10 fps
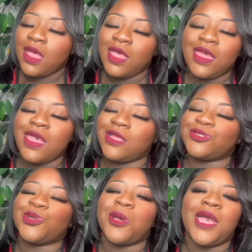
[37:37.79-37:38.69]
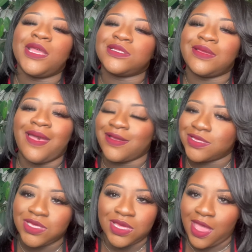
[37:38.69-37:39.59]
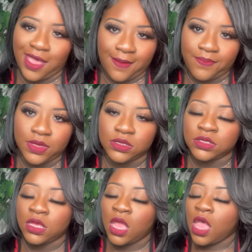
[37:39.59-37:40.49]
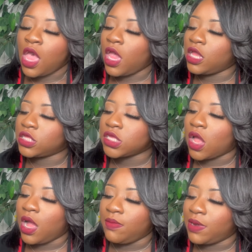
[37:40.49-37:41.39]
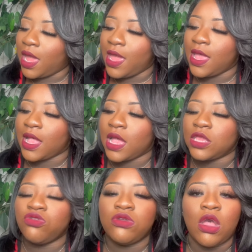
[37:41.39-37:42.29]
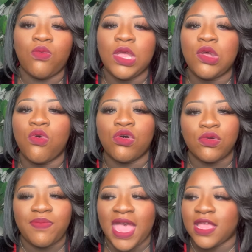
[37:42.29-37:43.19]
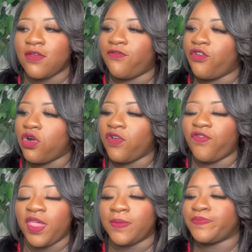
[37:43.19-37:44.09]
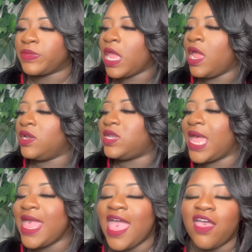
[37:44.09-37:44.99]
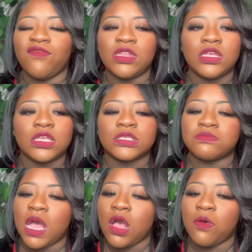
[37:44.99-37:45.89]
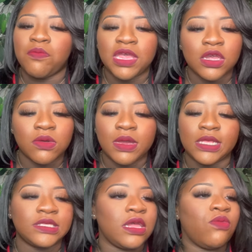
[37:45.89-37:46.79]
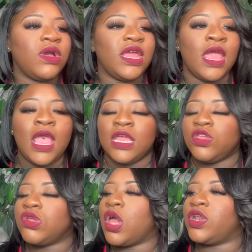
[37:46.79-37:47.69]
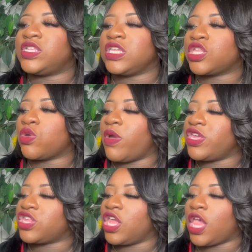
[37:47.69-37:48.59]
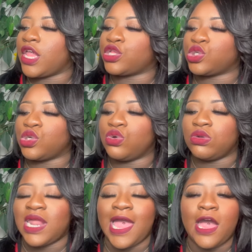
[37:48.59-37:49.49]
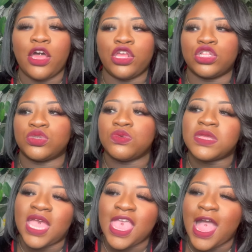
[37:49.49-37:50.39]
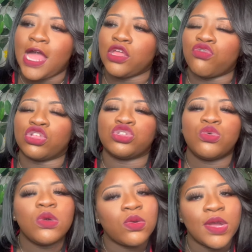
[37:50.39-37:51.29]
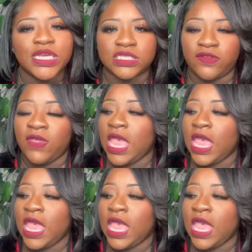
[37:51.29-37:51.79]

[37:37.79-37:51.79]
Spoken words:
It's crazy how shit happens. And so I'm like, you know, we going back and forth and they having little small bickerings, and when, you know, the situation get too loud or too chaotic or too aggressive,